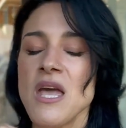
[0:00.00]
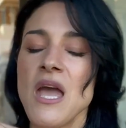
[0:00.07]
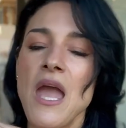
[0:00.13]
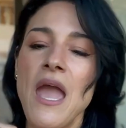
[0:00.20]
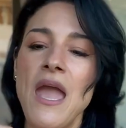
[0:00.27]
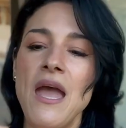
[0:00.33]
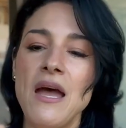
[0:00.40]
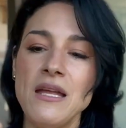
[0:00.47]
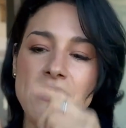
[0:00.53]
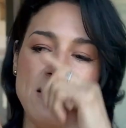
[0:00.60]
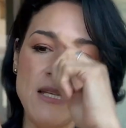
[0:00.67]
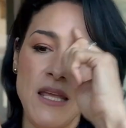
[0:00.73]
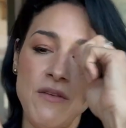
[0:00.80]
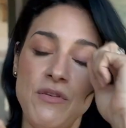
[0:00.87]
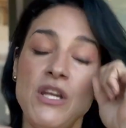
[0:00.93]
And
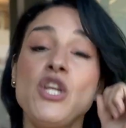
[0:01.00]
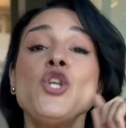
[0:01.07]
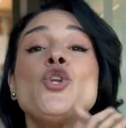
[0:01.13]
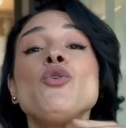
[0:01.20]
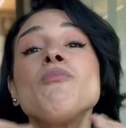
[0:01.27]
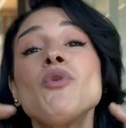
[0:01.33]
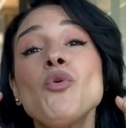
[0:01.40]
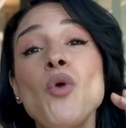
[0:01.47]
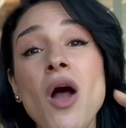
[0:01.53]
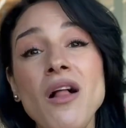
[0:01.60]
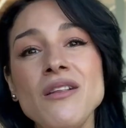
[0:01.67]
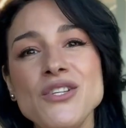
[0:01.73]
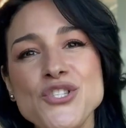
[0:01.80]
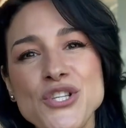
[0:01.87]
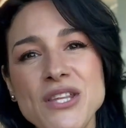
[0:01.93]
even in
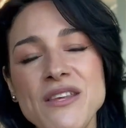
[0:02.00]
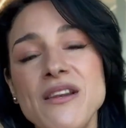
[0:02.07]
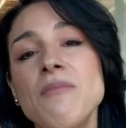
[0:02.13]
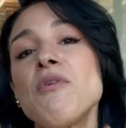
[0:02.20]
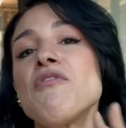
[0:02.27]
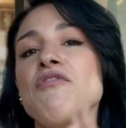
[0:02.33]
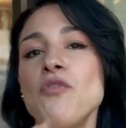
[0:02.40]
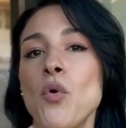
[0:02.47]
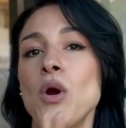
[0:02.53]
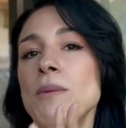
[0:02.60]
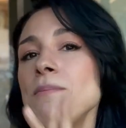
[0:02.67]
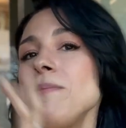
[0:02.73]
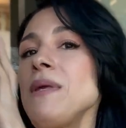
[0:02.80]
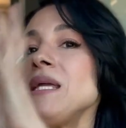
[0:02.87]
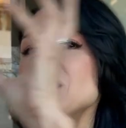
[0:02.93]
numerology, the number 4
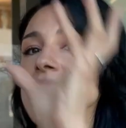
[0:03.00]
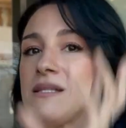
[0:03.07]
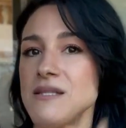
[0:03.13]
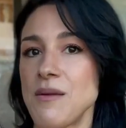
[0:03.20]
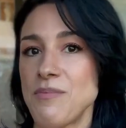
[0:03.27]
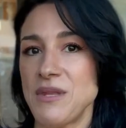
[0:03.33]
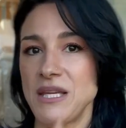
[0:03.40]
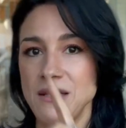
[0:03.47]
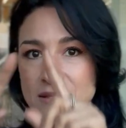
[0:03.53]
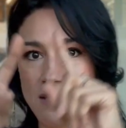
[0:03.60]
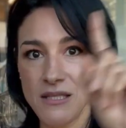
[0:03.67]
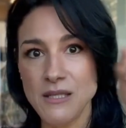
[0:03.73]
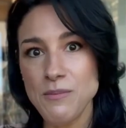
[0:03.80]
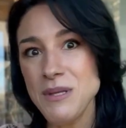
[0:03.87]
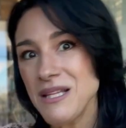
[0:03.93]
means something.
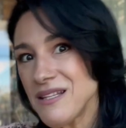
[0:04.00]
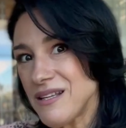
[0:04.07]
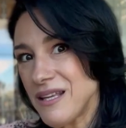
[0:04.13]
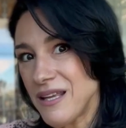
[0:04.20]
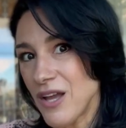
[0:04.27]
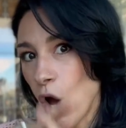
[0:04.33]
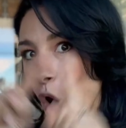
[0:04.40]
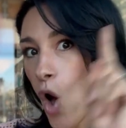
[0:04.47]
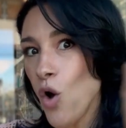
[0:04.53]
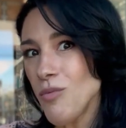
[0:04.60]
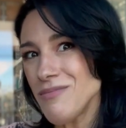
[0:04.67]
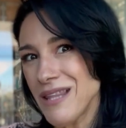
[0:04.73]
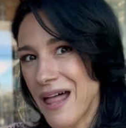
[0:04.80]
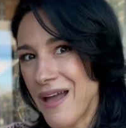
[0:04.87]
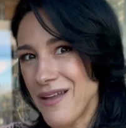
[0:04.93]
Stability, home
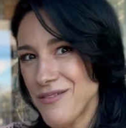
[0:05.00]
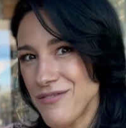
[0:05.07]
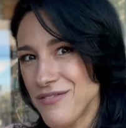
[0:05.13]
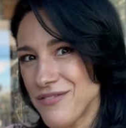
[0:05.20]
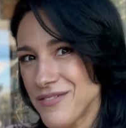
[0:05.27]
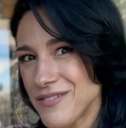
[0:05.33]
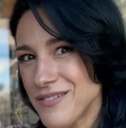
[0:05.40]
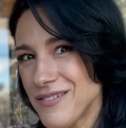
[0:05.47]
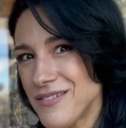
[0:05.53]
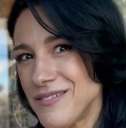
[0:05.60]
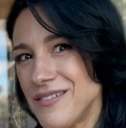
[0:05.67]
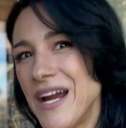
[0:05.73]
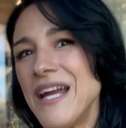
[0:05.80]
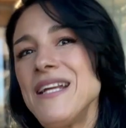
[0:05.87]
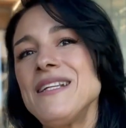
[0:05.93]
life,
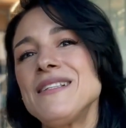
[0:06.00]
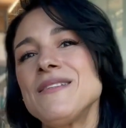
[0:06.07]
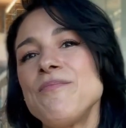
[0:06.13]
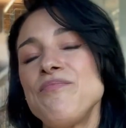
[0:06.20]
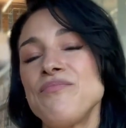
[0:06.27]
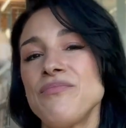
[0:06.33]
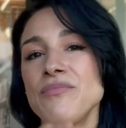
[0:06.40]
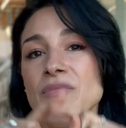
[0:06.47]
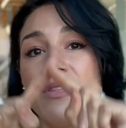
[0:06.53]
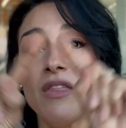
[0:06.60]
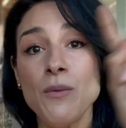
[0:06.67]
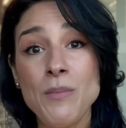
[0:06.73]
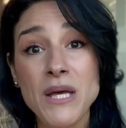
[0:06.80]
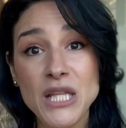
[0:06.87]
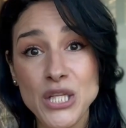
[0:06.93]
right? The
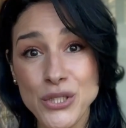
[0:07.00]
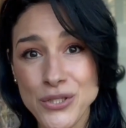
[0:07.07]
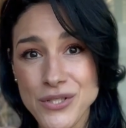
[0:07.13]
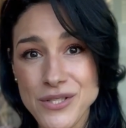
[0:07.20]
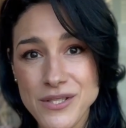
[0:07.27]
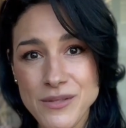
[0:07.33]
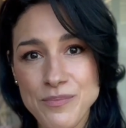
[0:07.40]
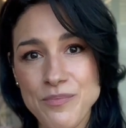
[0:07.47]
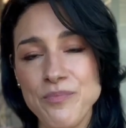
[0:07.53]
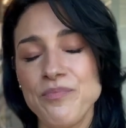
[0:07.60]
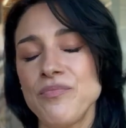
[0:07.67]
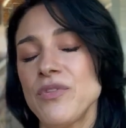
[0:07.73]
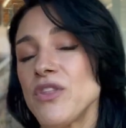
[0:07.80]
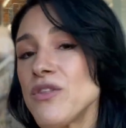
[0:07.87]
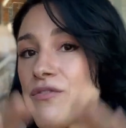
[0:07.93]
pillars,
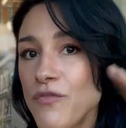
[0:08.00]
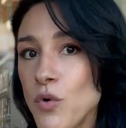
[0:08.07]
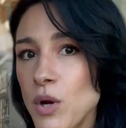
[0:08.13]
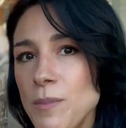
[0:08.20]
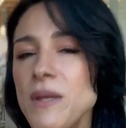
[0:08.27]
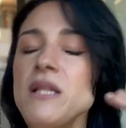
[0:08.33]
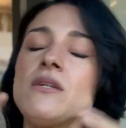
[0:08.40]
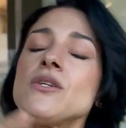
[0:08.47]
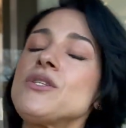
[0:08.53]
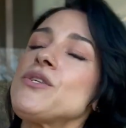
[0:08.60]
the 4 pillars.